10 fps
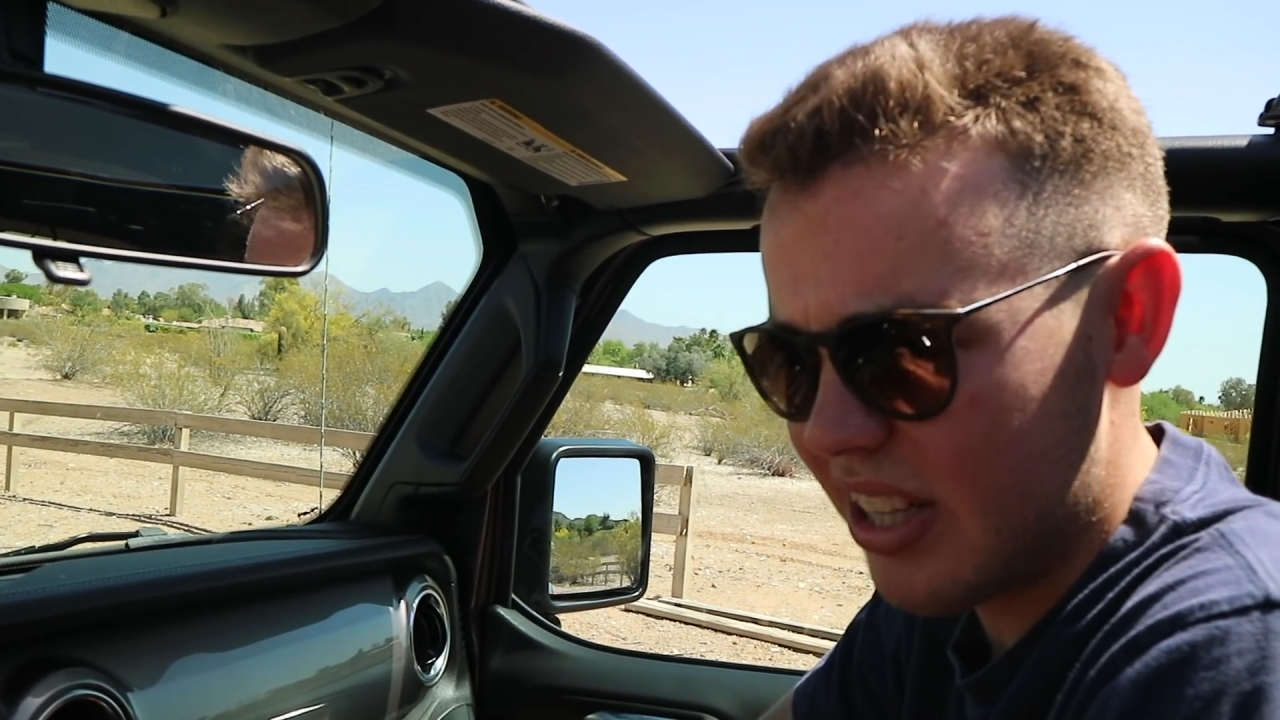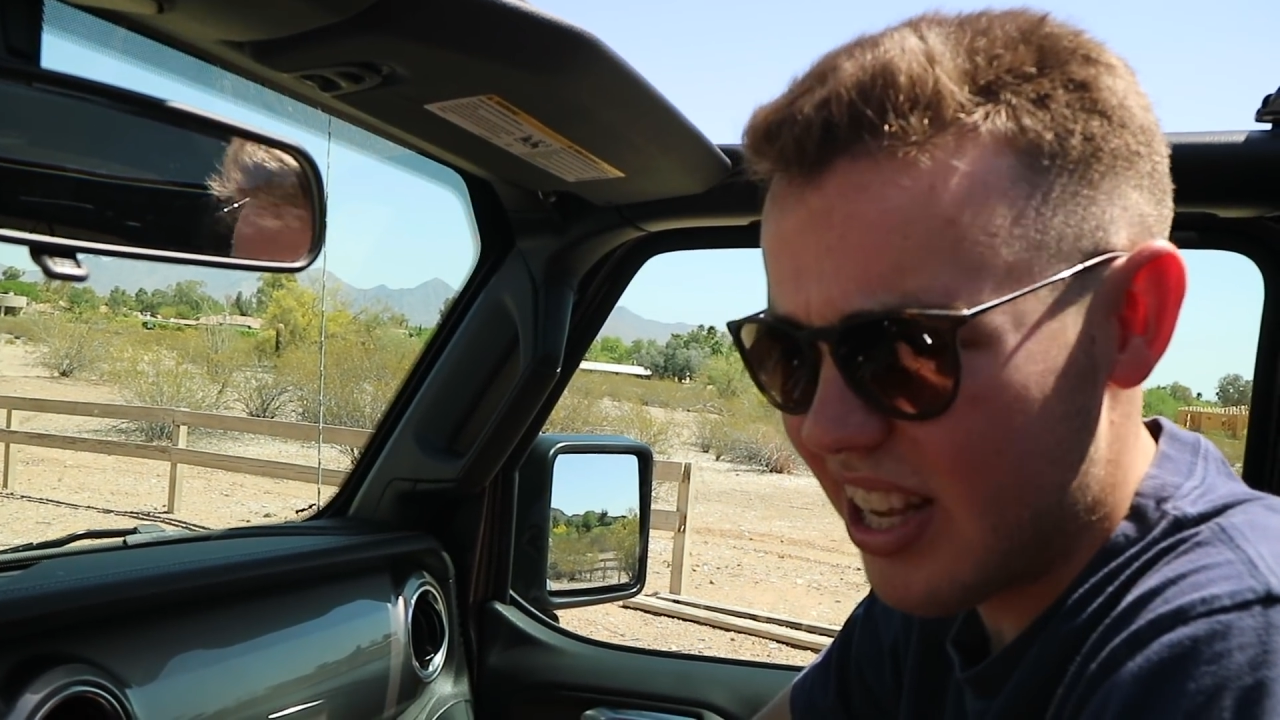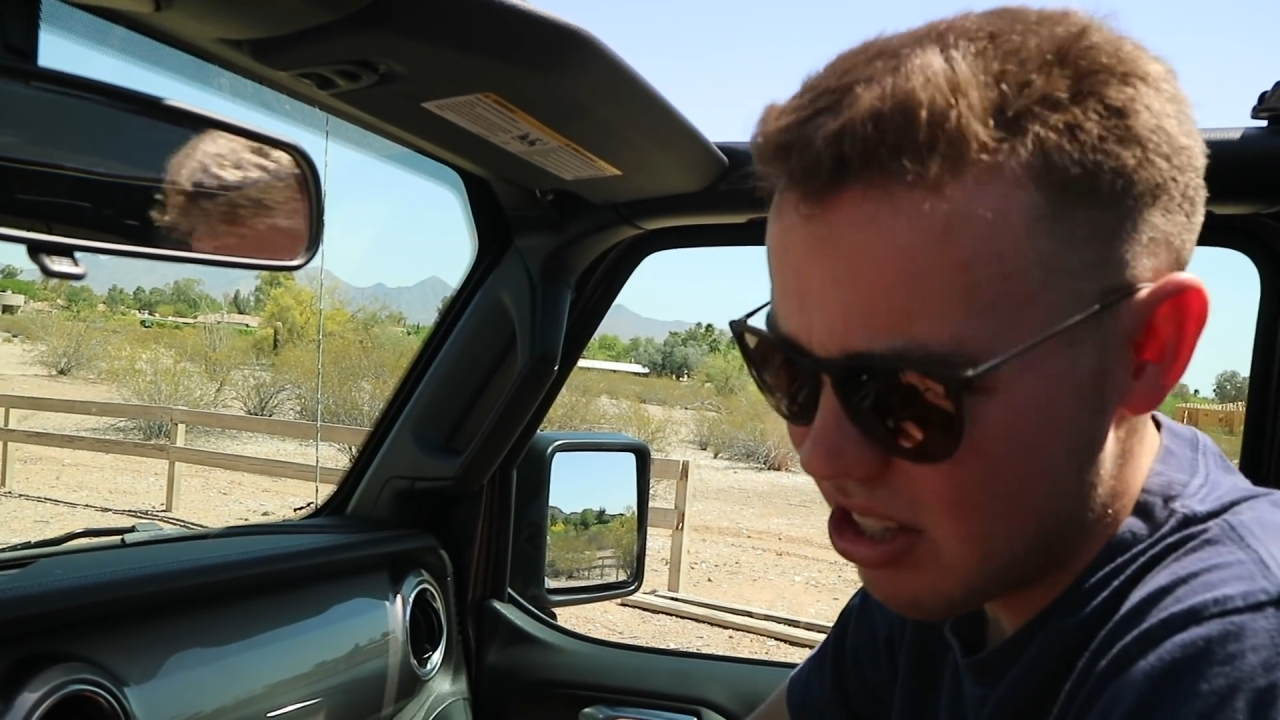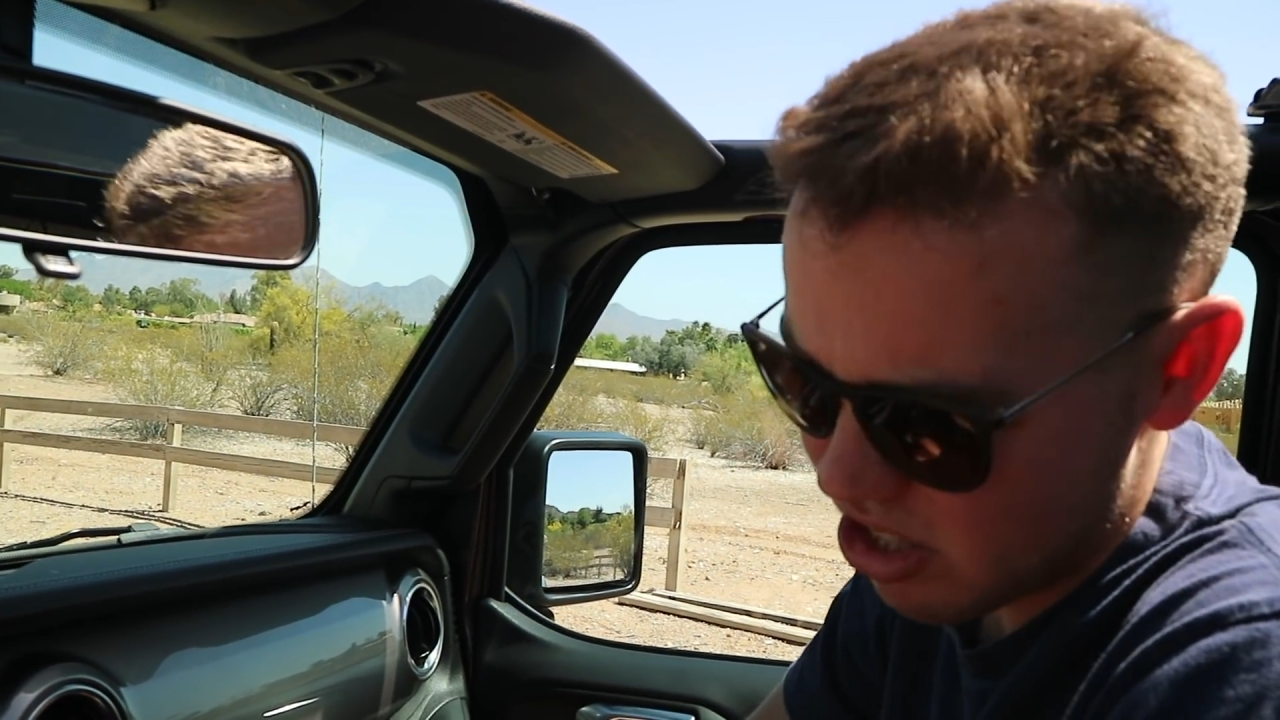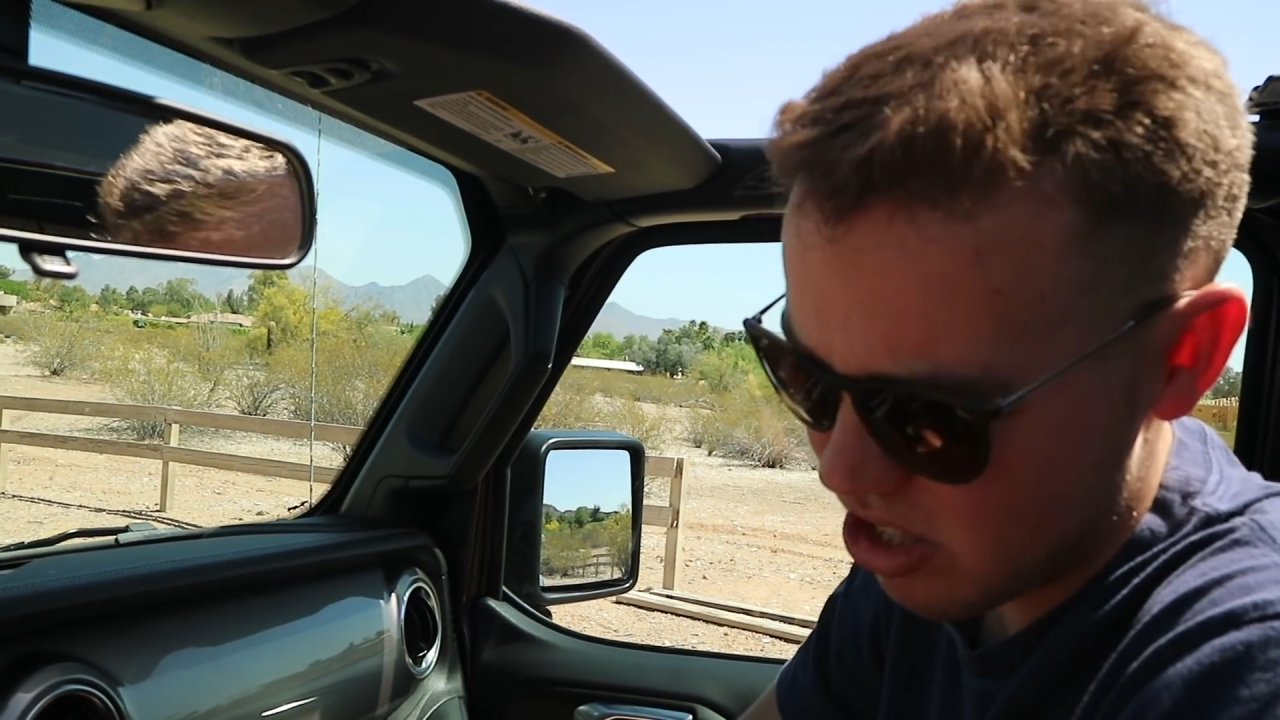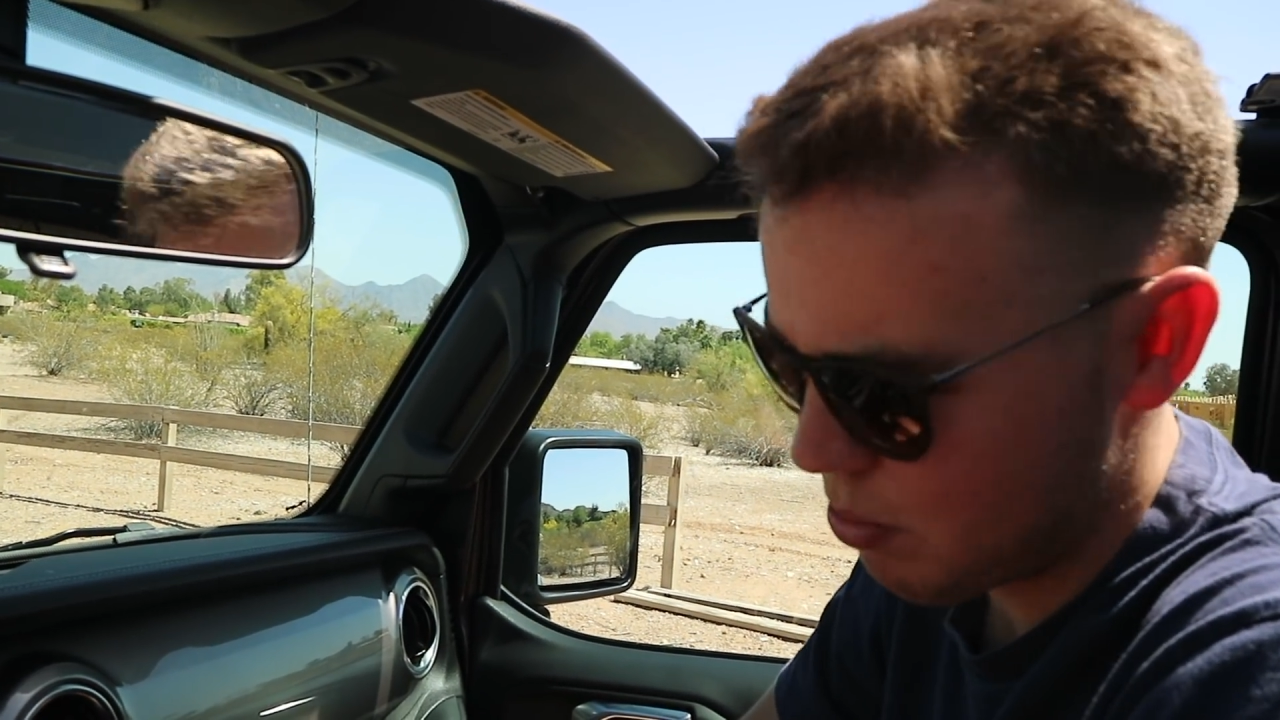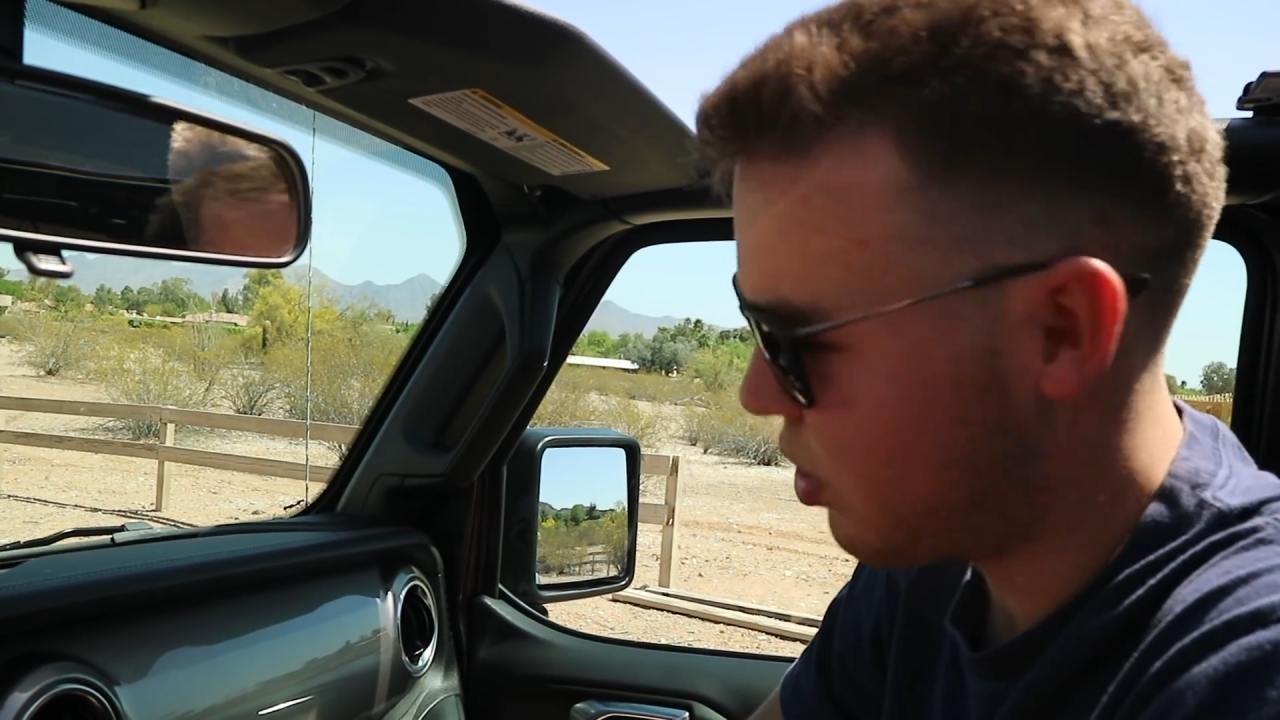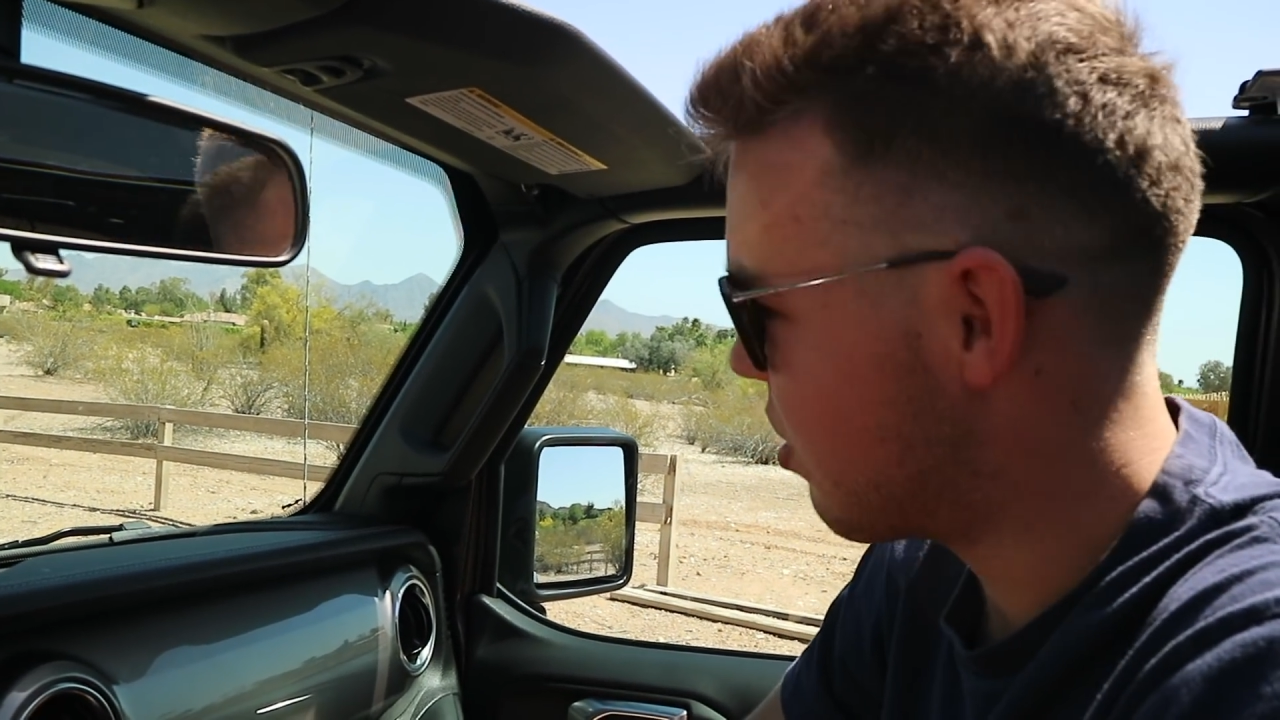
Sound system's